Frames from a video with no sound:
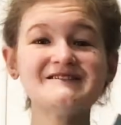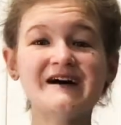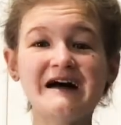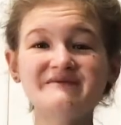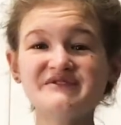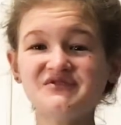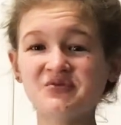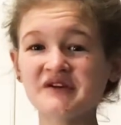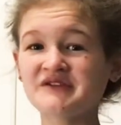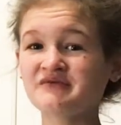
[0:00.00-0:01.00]
I'm used to
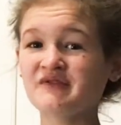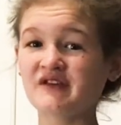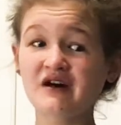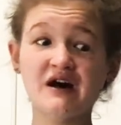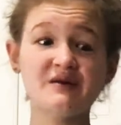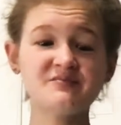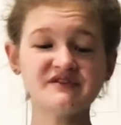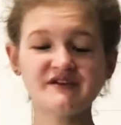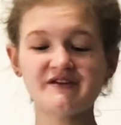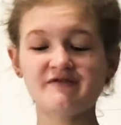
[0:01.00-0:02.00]
working with cups
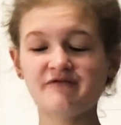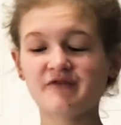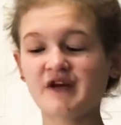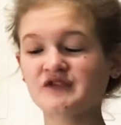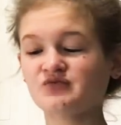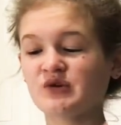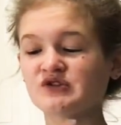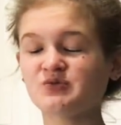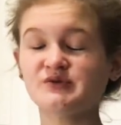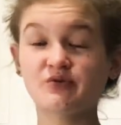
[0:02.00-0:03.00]
and France works
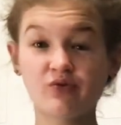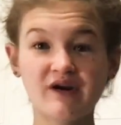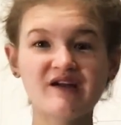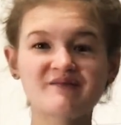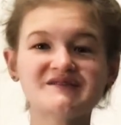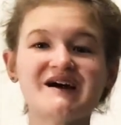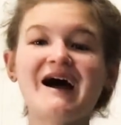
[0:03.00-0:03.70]
with grams.